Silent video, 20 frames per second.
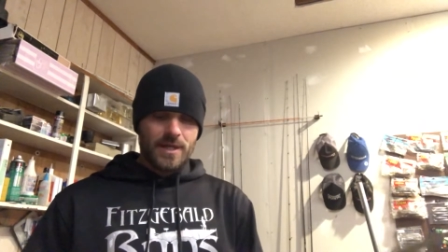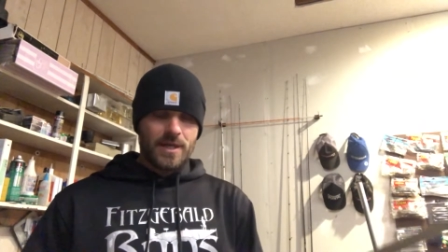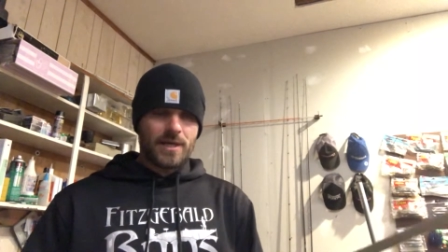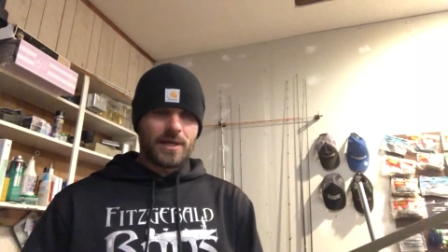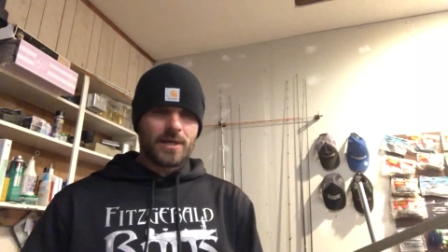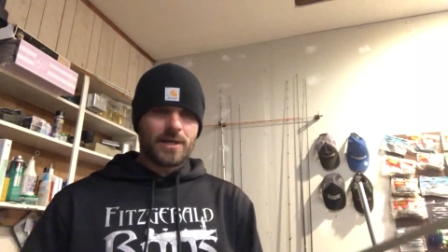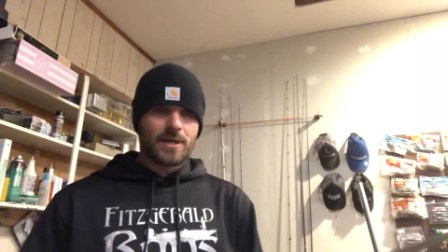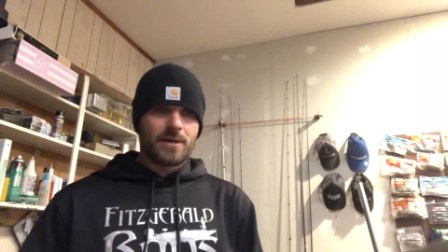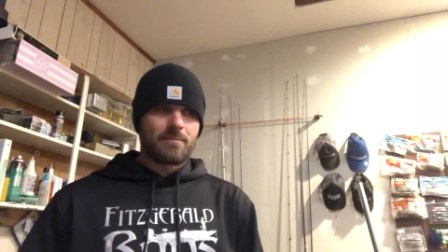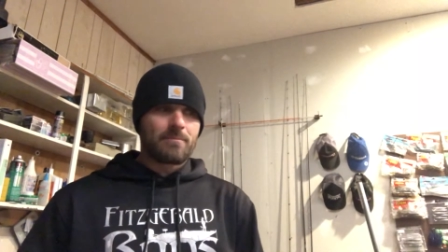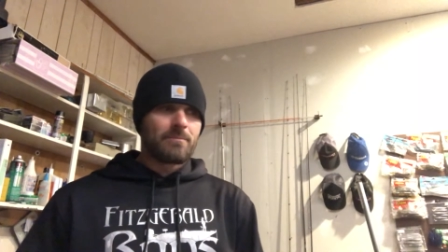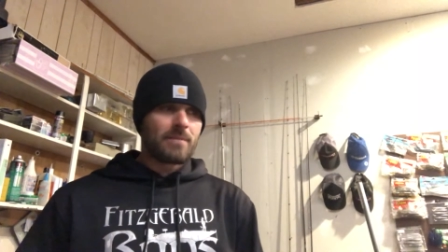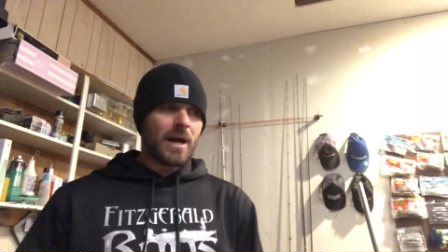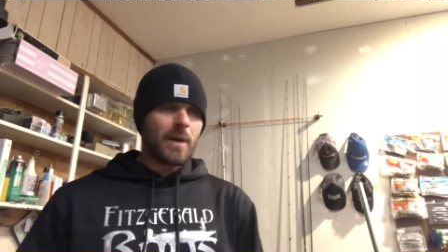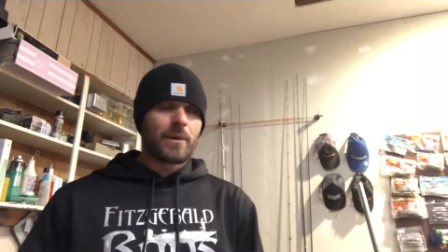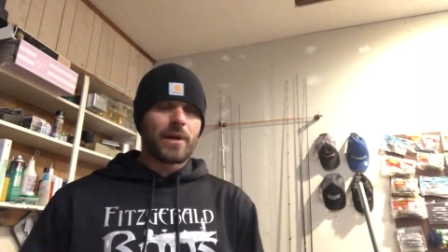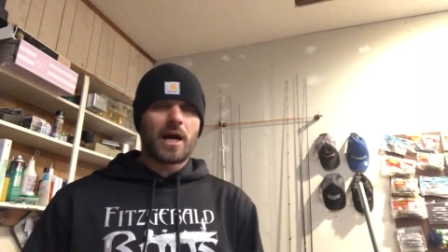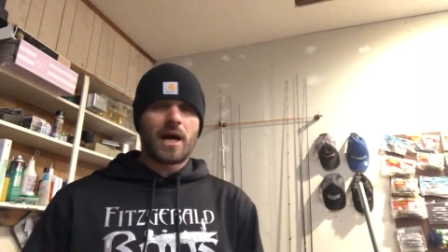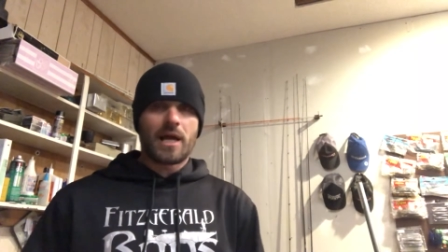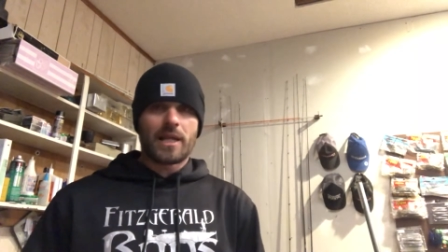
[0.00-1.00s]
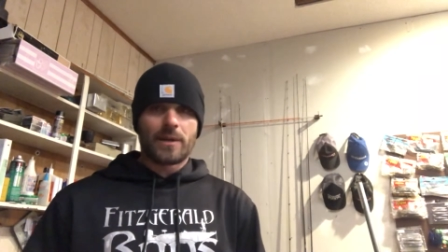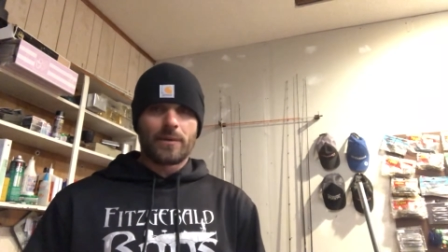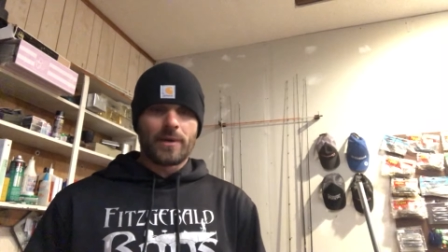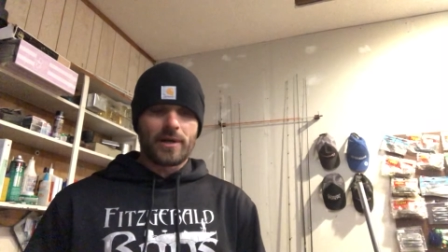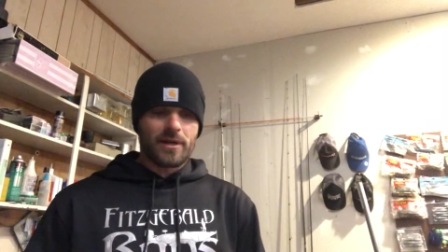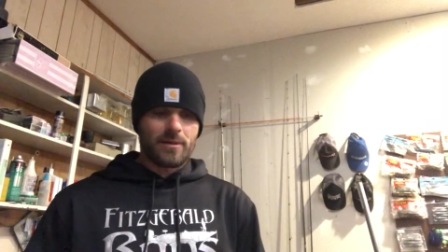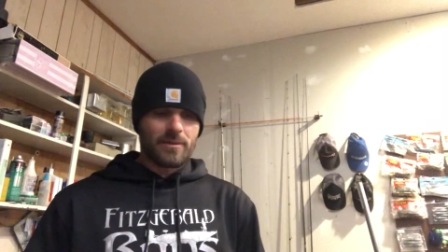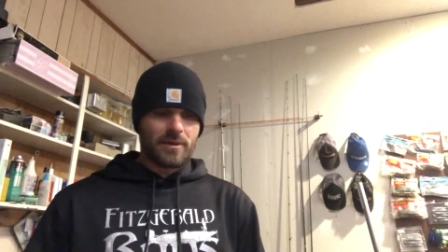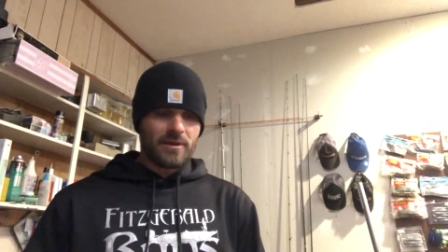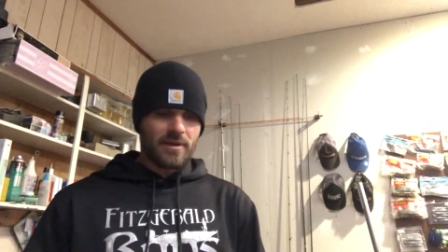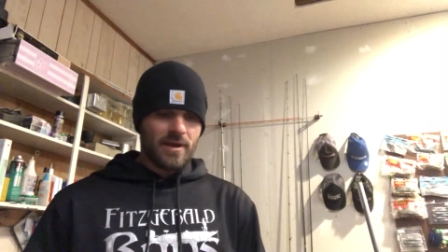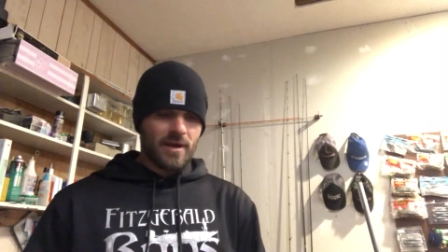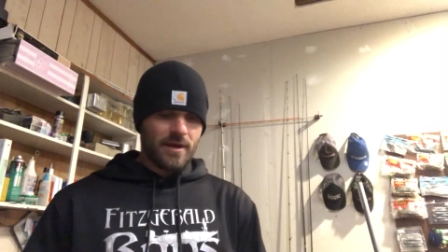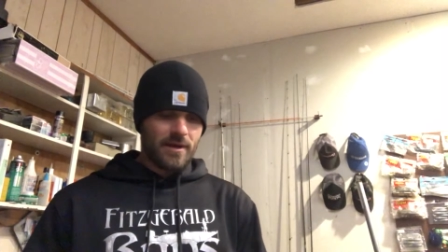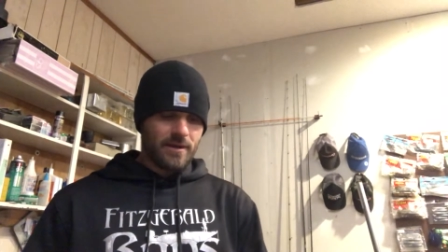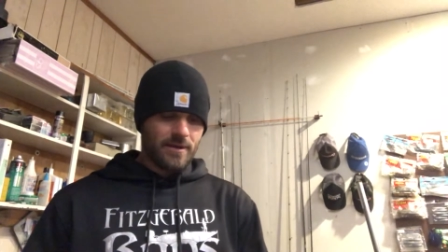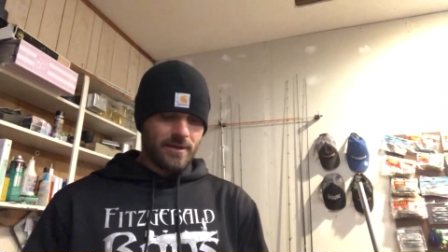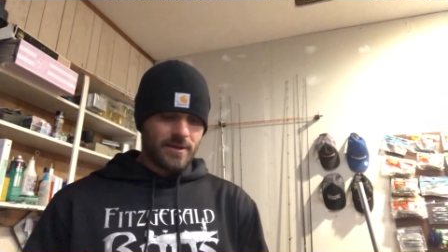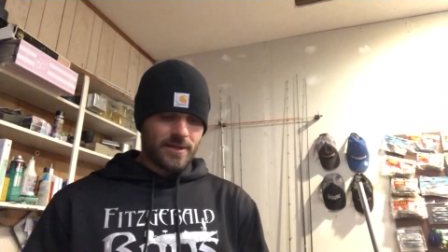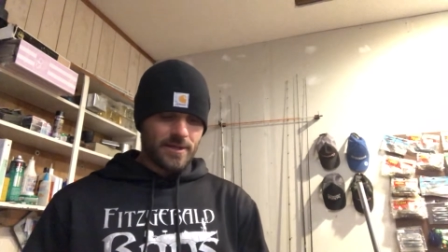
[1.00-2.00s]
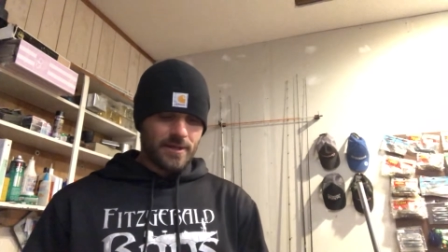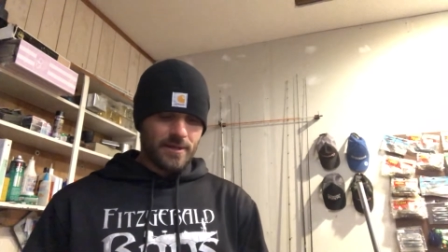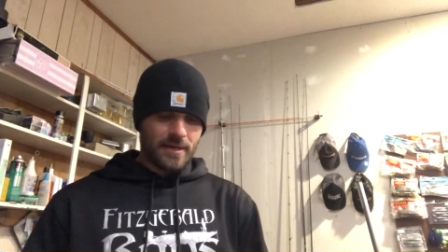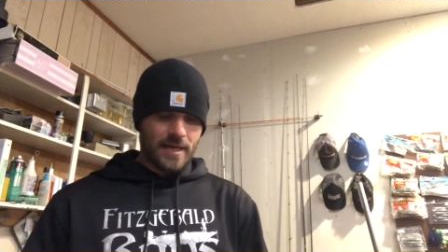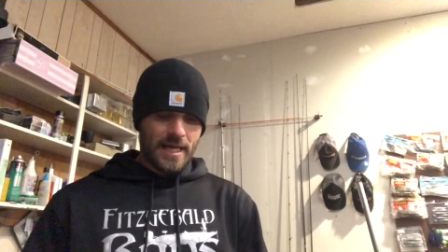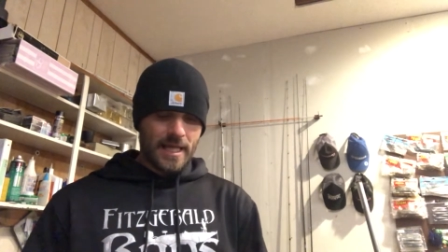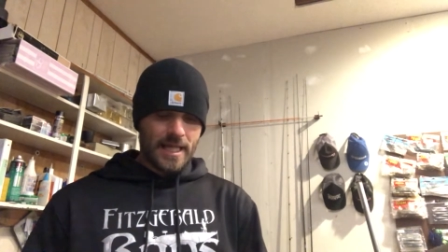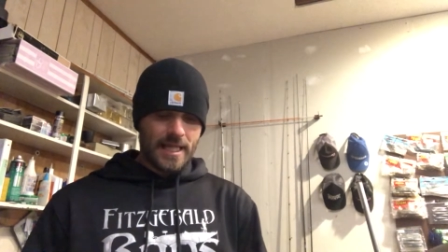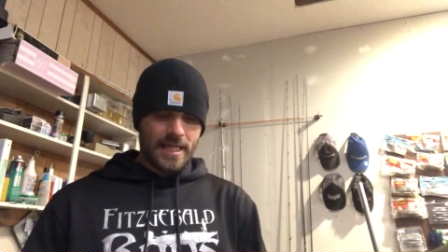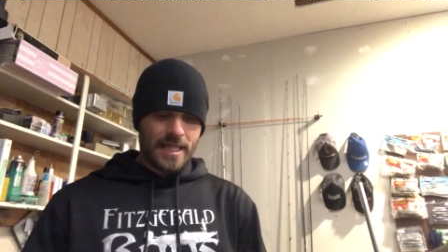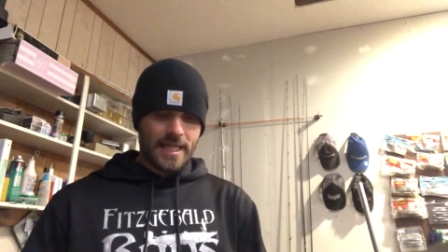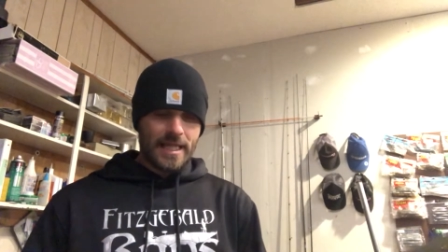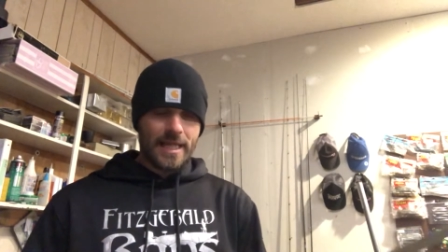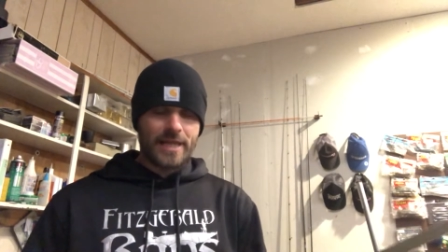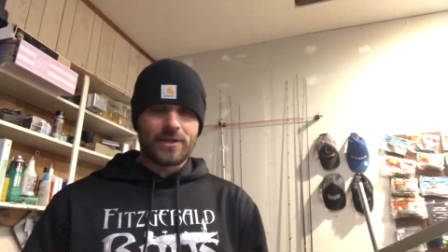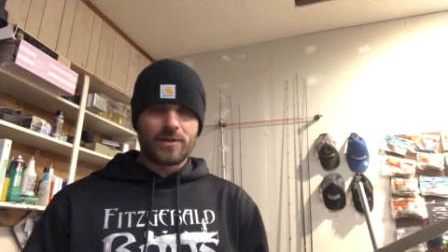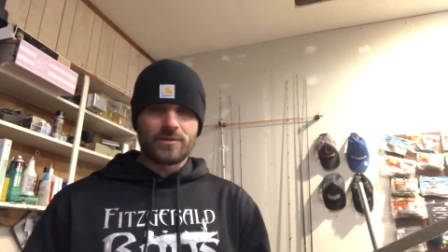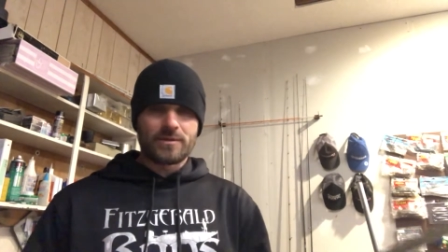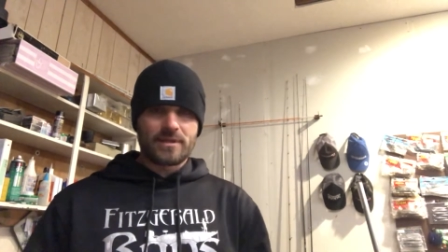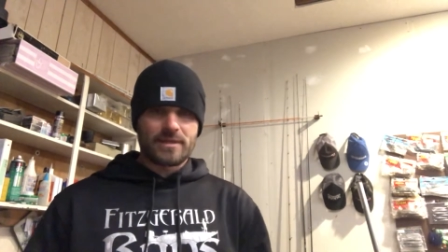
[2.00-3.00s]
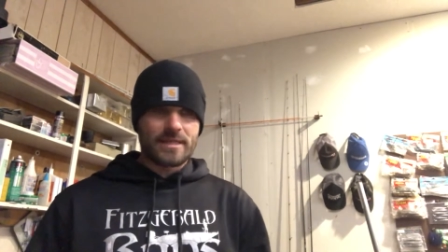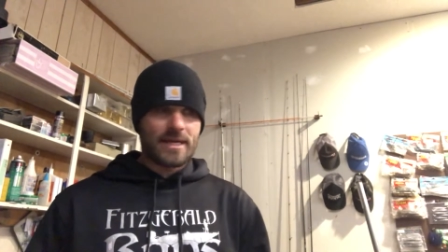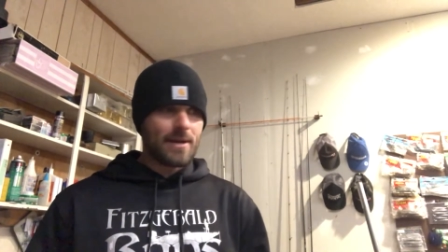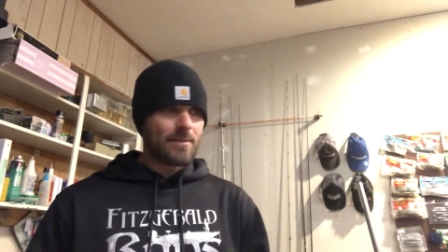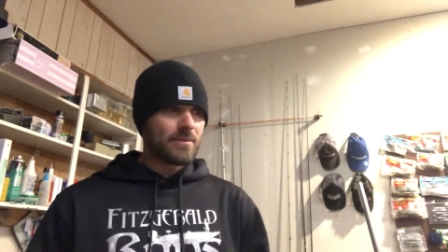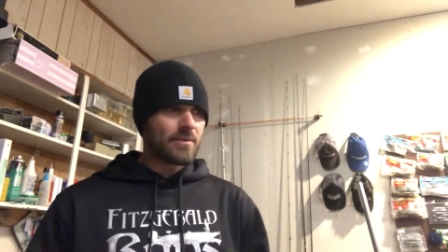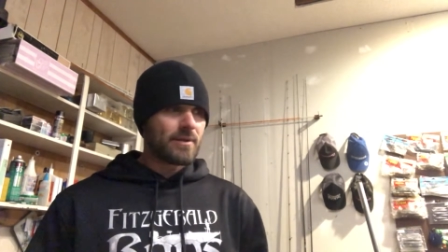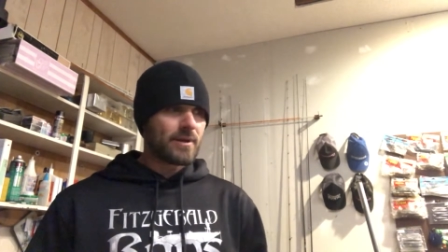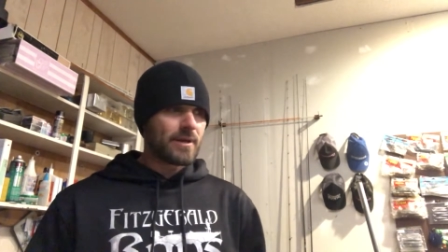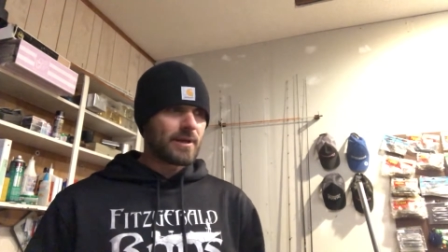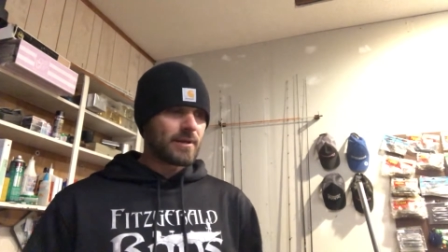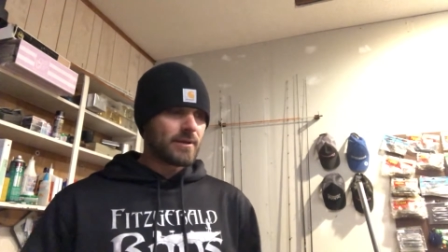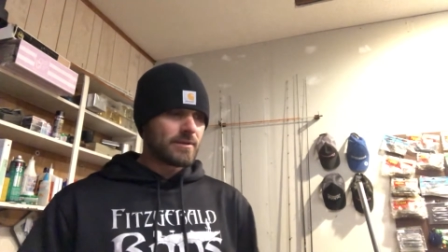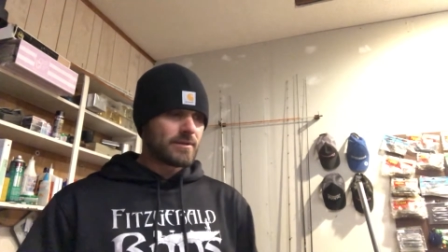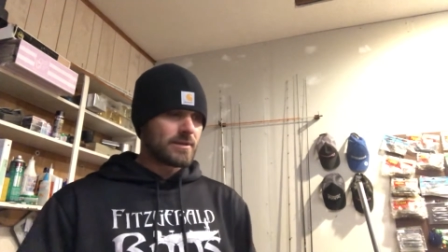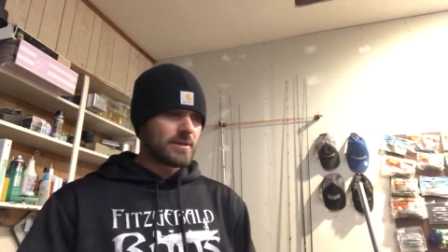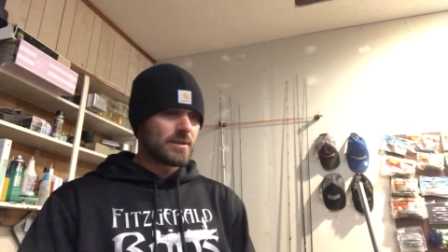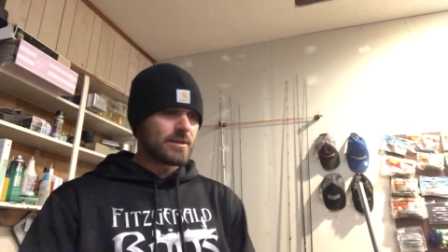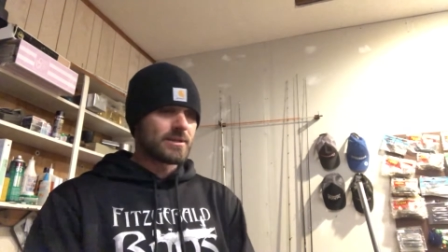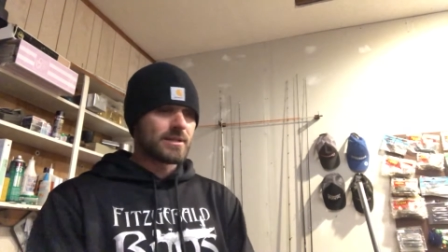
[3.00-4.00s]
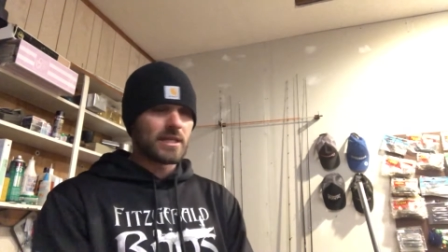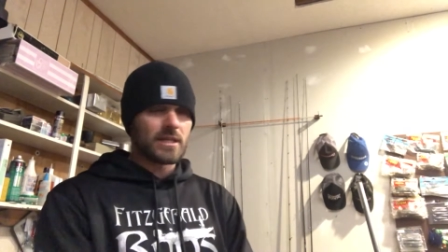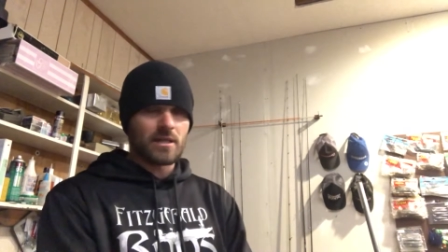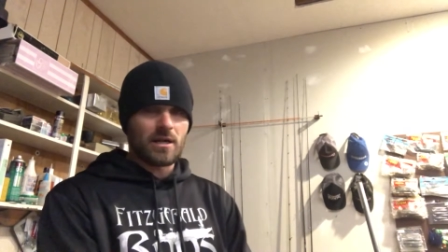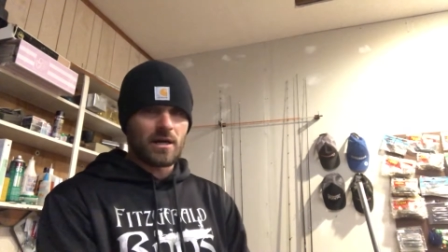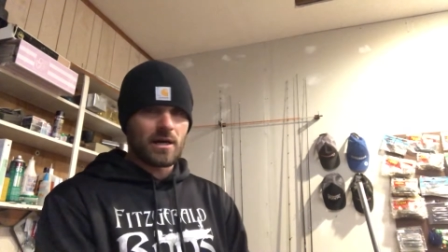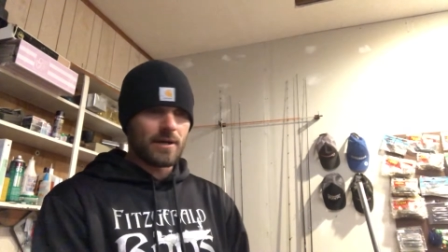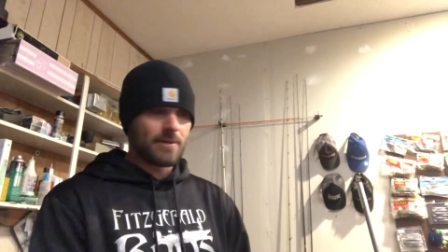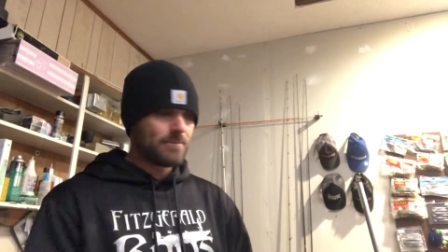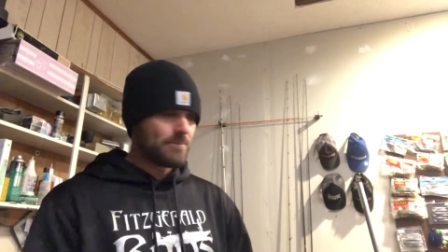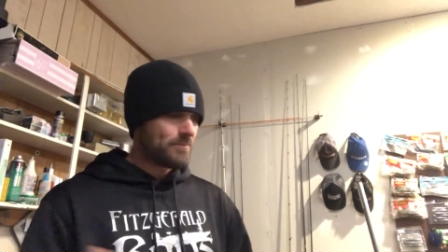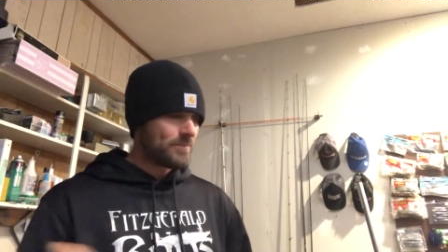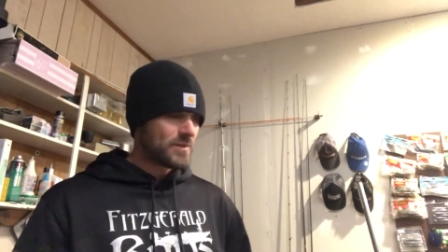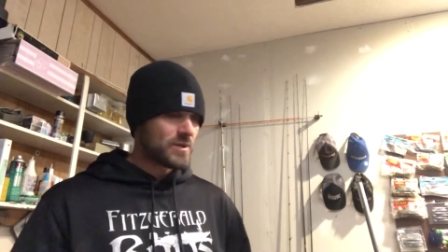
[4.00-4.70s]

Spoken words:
I would highly recommend that. I like to use the same thing. It's a sunline.